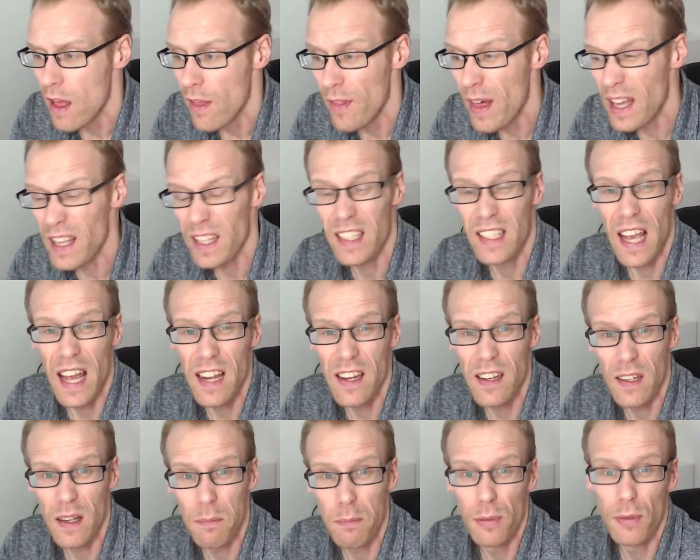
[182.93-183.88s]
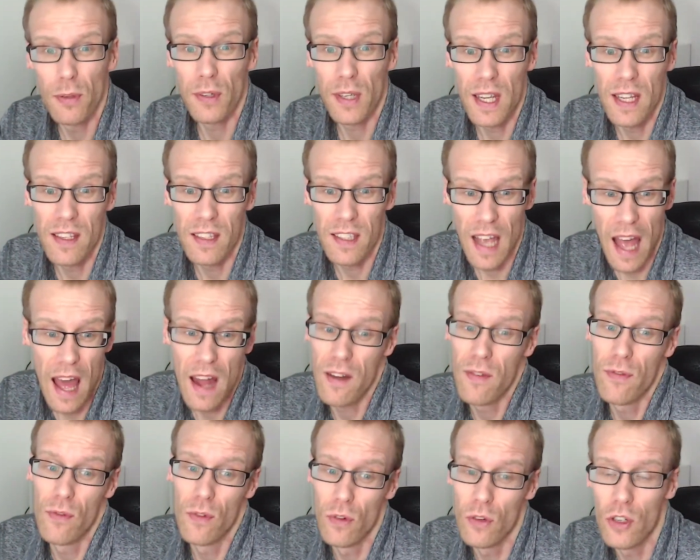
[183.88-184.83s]
That said, plugins add
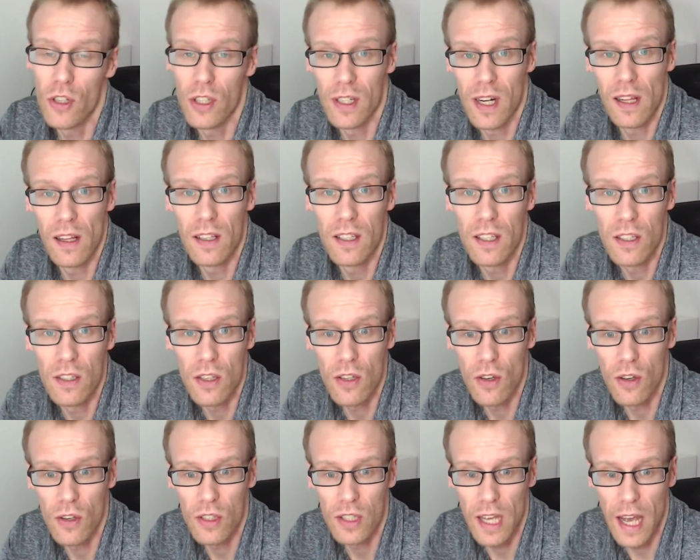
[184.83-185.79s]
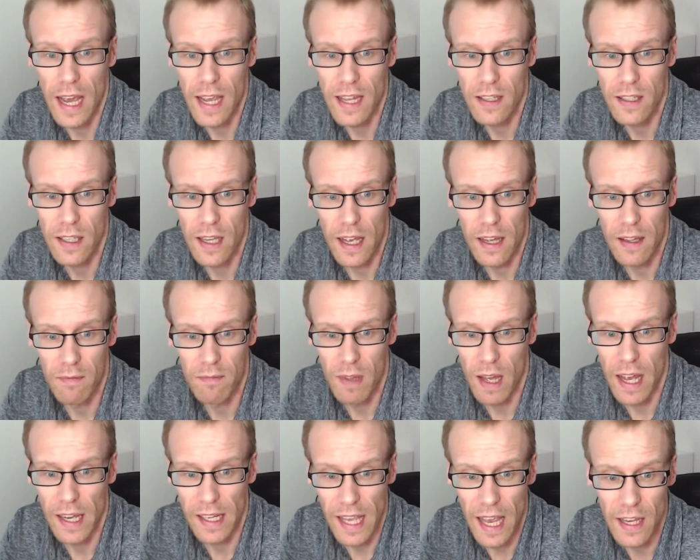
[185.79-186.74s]
functionality to your site.
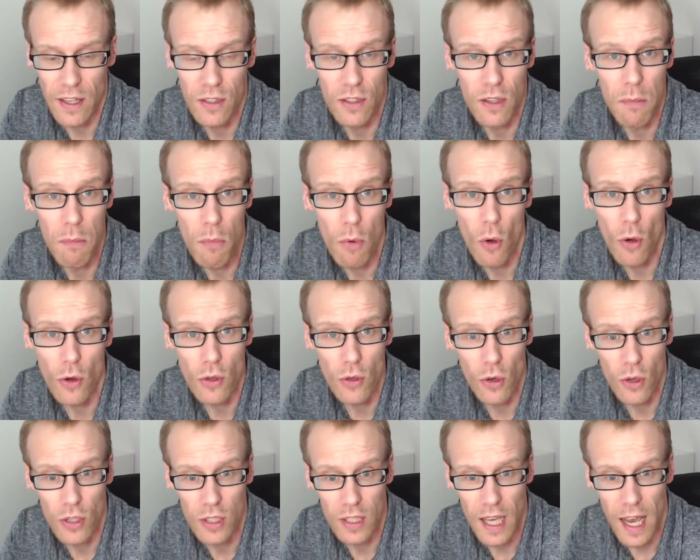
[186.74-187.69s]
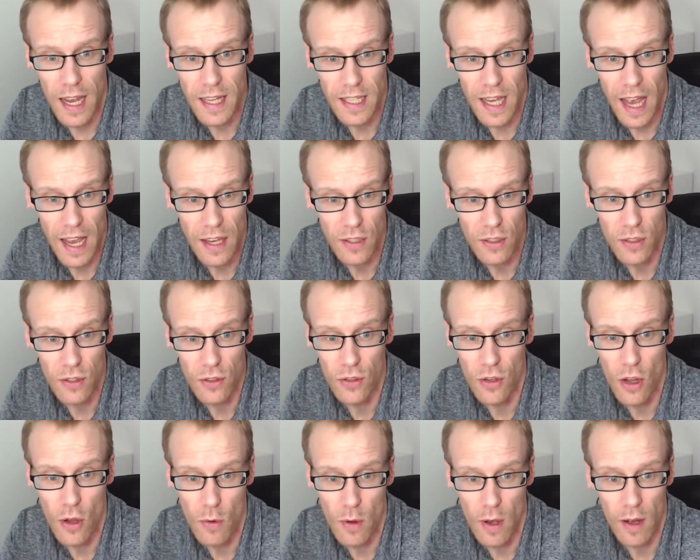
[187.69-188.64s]
I guess the more your site has to
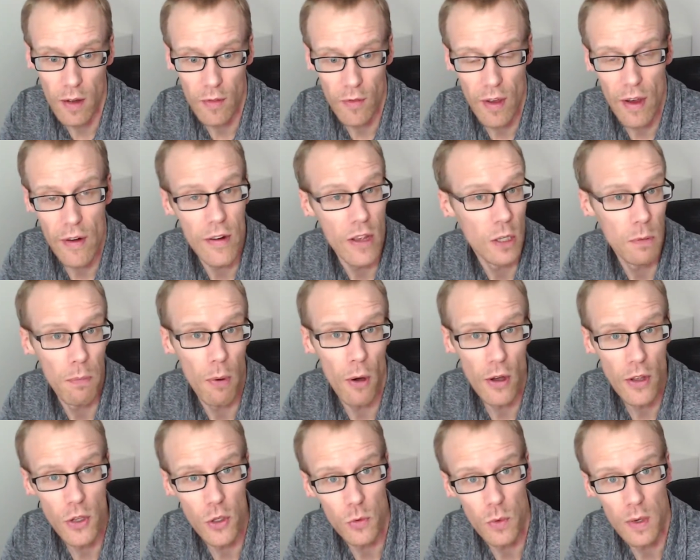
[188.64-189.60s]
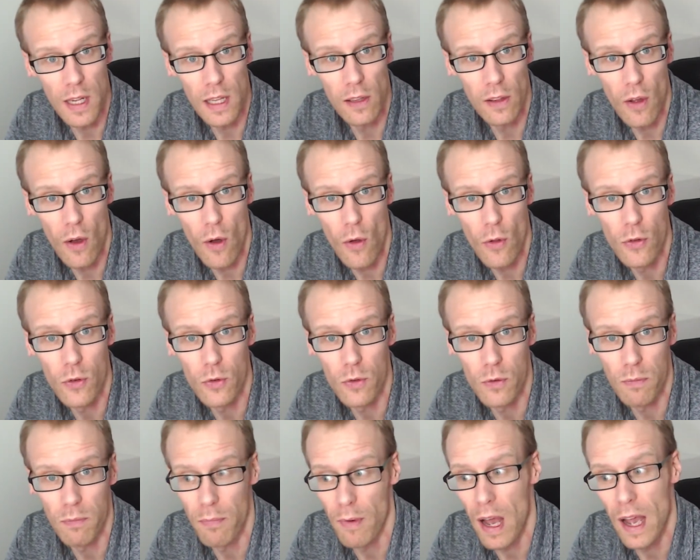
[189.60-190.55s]
do at various points when it
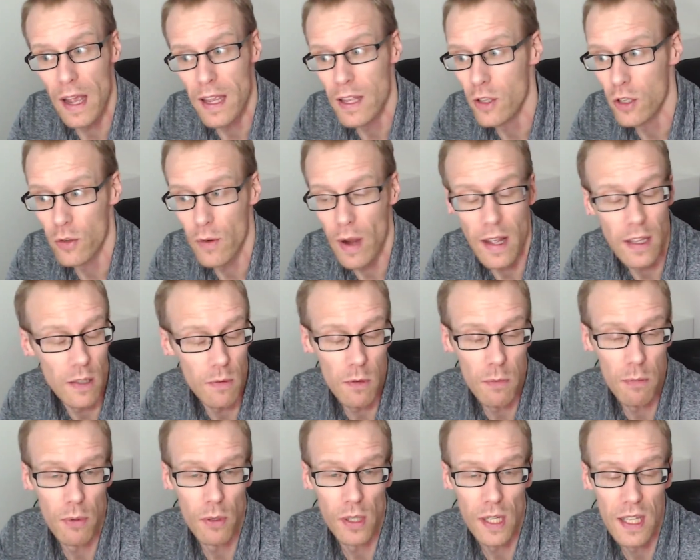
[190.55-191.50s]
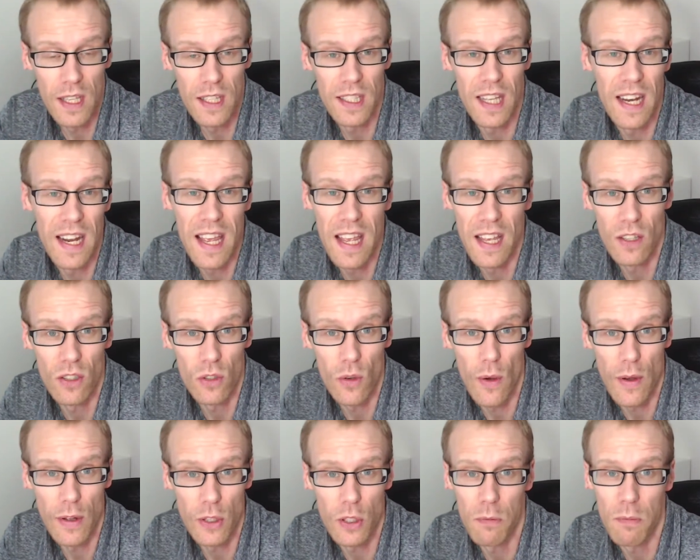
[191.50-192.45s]
loads by interacting with plugins, then it is
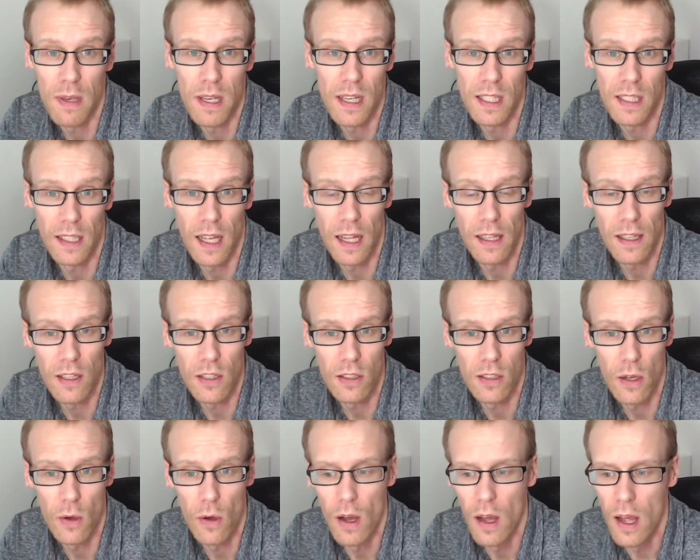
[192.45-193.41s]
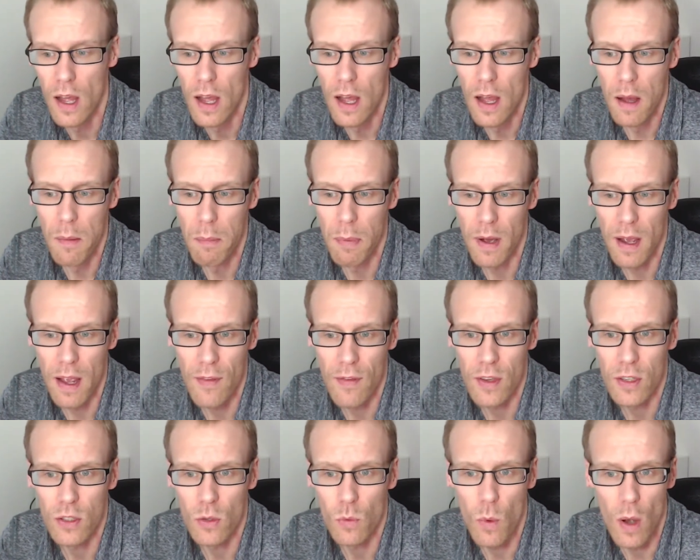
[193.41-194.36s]
going to be slightly slower. But if
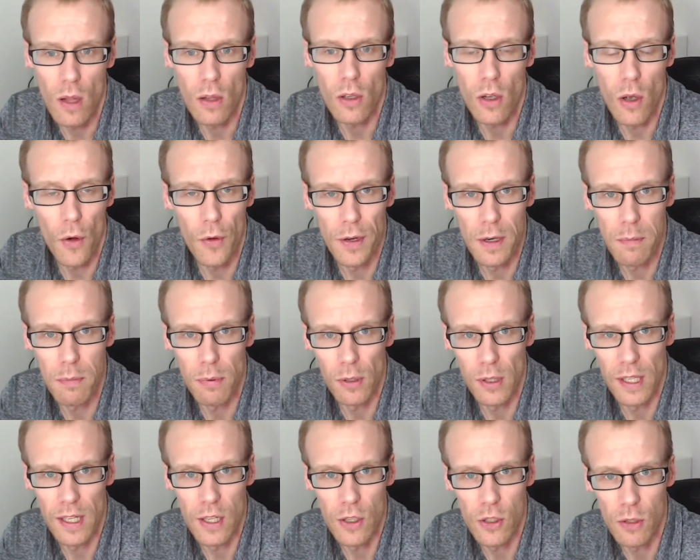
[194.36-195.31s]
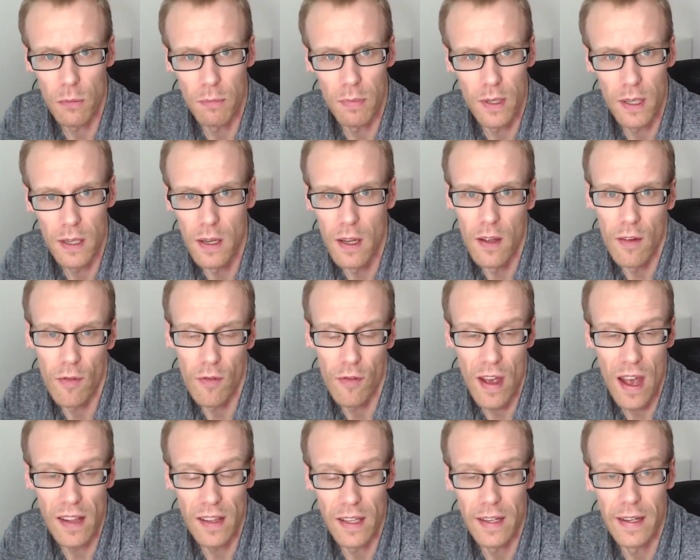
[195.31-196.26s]
it's a well-coded plugin, it should be
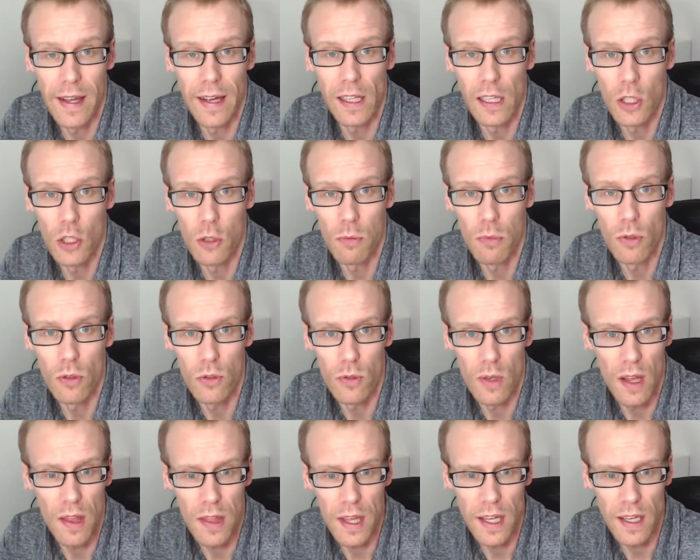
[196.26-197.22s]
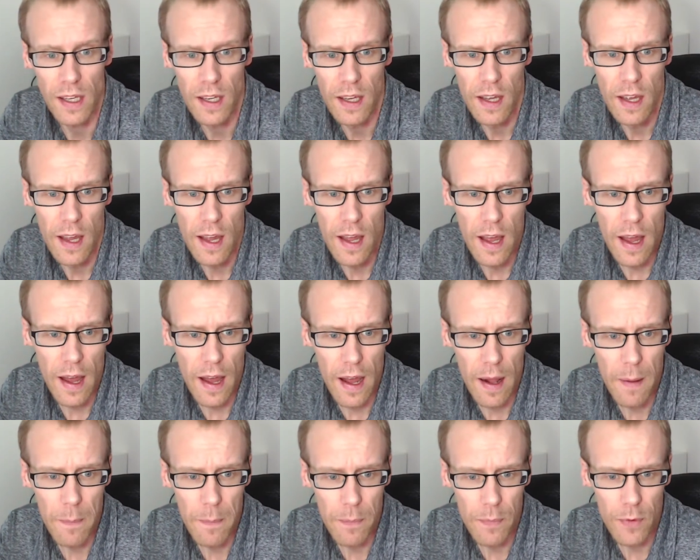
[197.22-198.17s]
fairly negligible. So I think
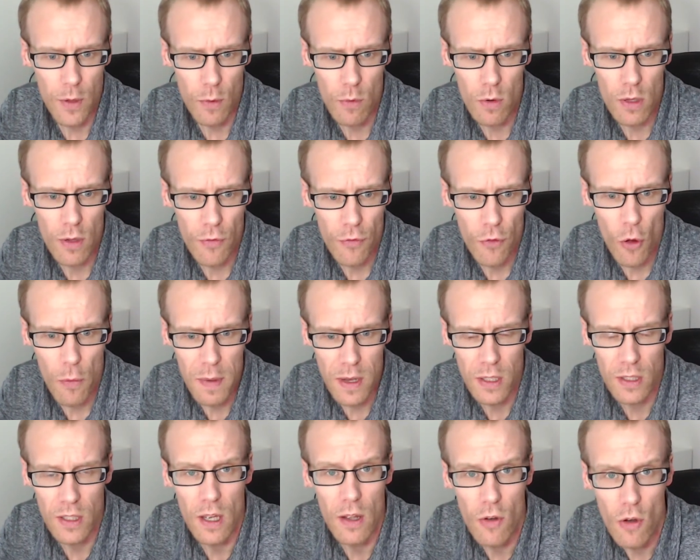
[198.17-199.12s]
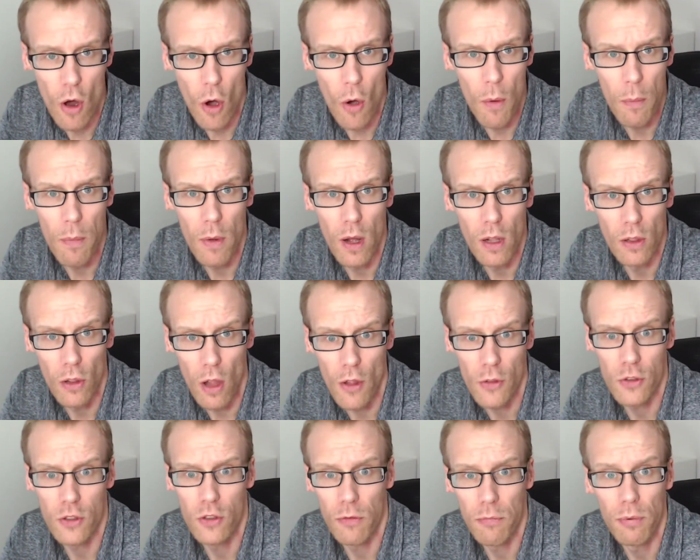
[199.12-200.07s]
the rule of thumb is that no,
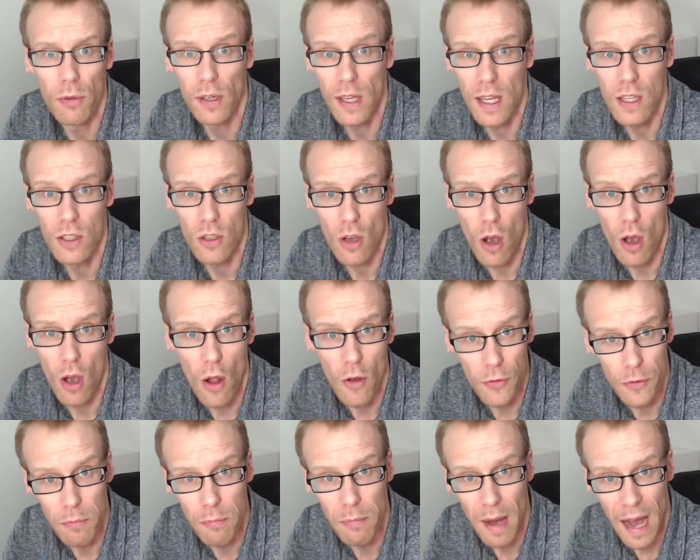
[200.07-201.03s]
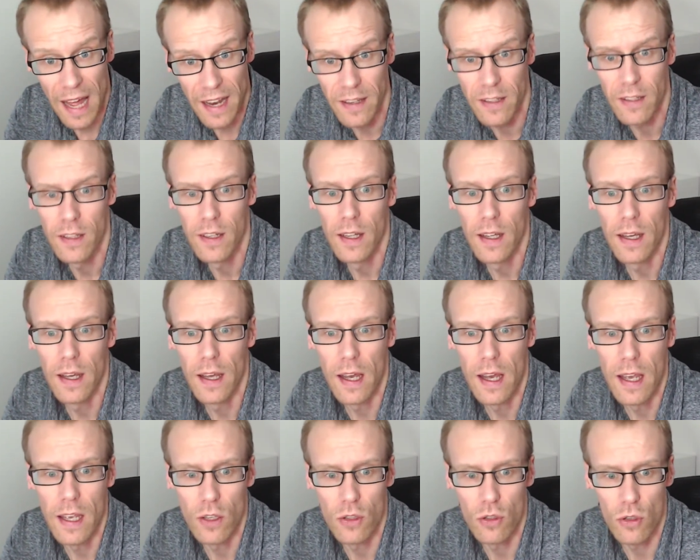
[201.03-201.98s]
lots of plugins aren't bad.
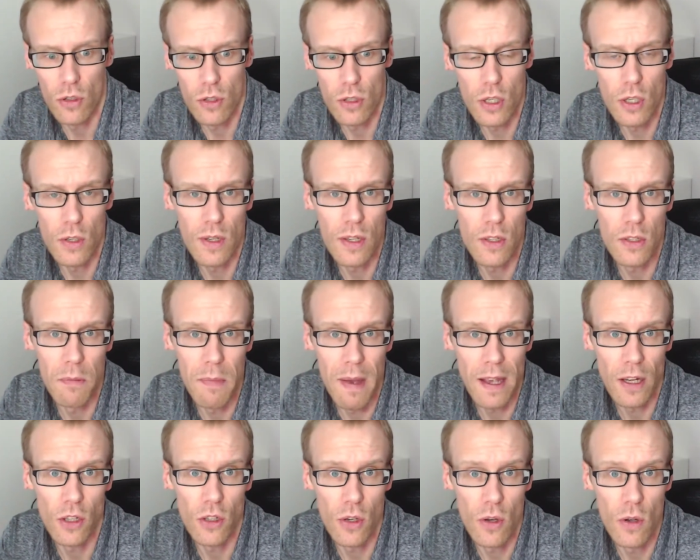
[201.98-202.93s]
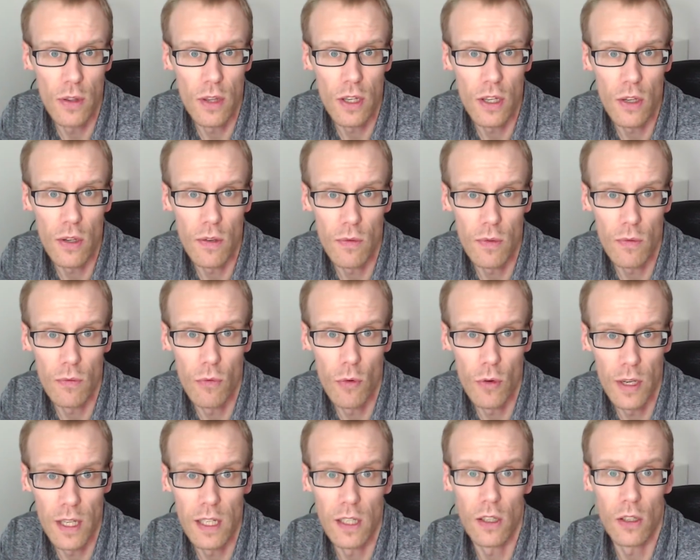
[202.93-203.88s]
It's just that you need to make sure that you're
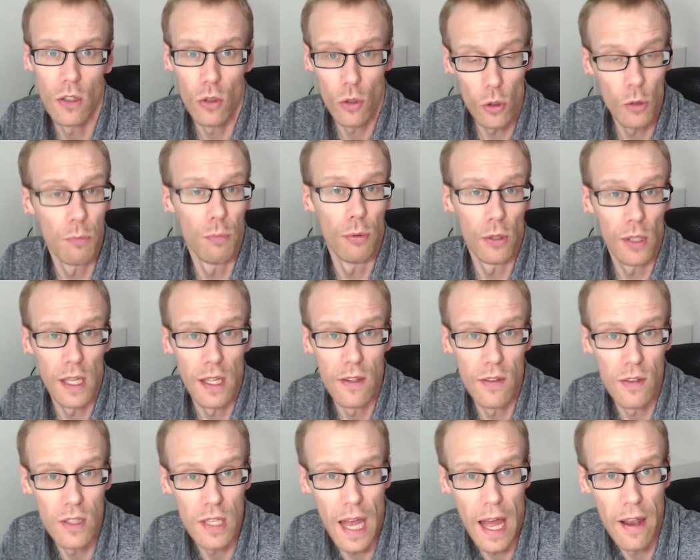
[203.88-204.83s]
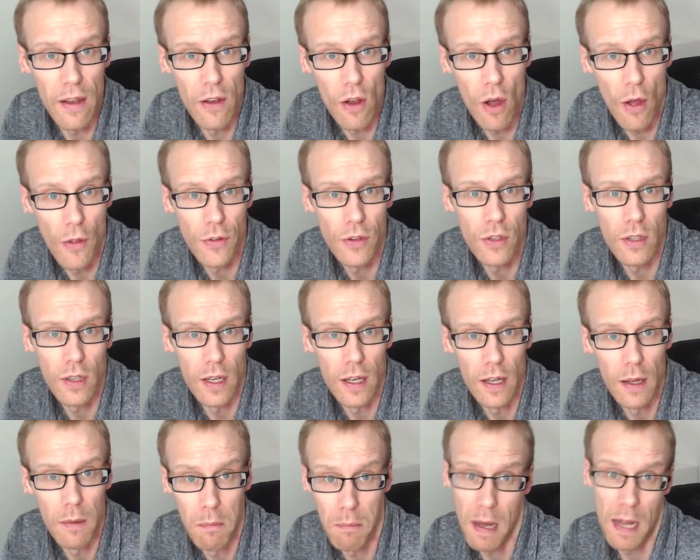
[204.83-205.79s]
running good plugins and not
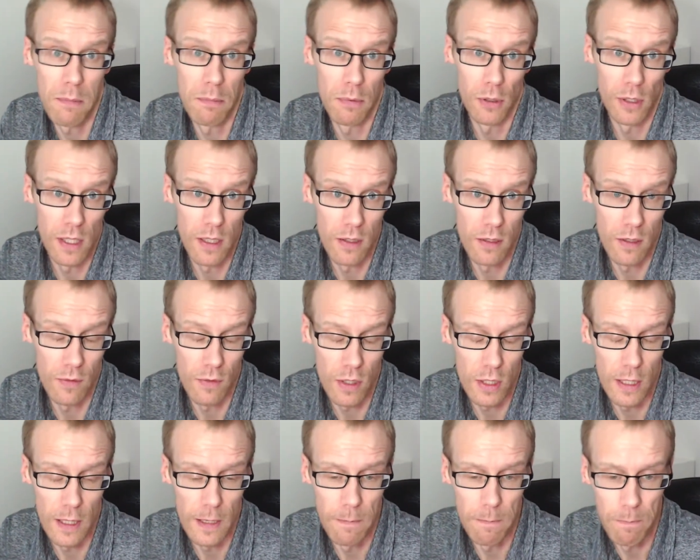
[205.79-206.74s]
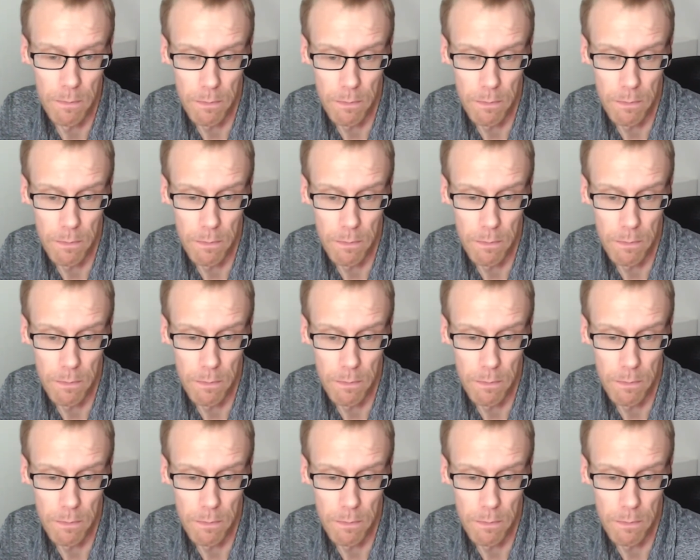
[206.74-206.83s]
bad plugins, obviously.